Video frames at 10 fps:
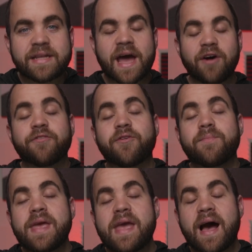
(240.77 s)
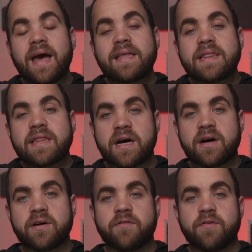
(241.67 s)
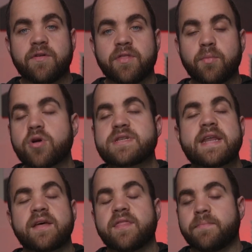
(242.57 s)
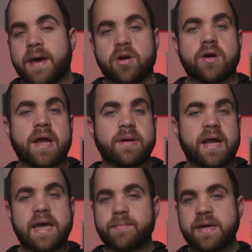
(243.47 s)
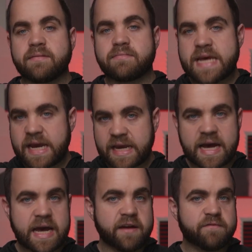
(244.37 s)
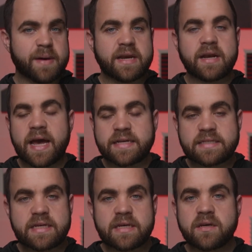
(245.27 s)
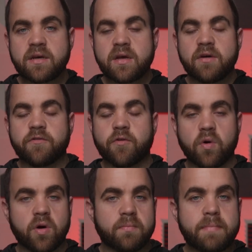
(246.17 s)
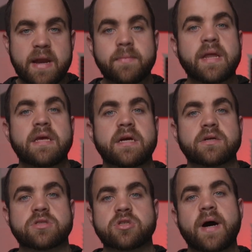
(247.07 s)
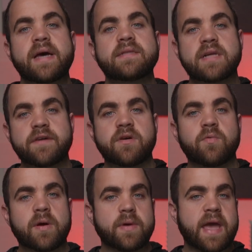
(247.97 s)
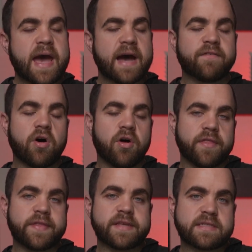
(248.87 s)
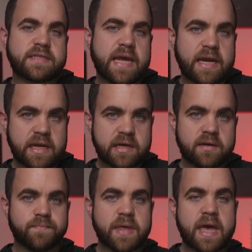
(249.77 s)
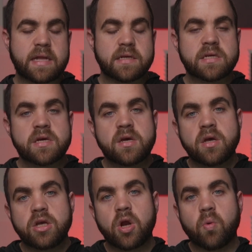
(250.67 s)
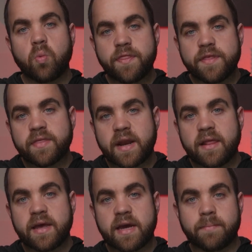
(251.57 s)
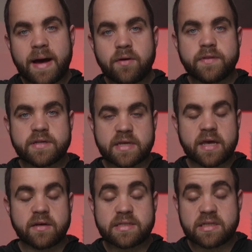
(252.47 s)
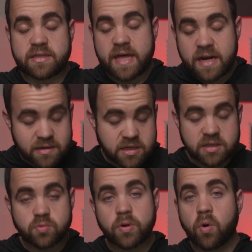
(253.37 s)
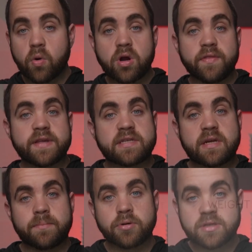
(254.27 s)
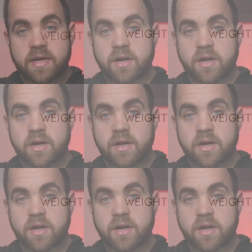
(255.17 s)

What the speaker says: Now, for me, I love the more data, the better. I mean, I am a tech guy. I've been in IT for many, many years, so I love it when we have all of this data. And, one thing that I like about this scale is that it does record all this and it puts it on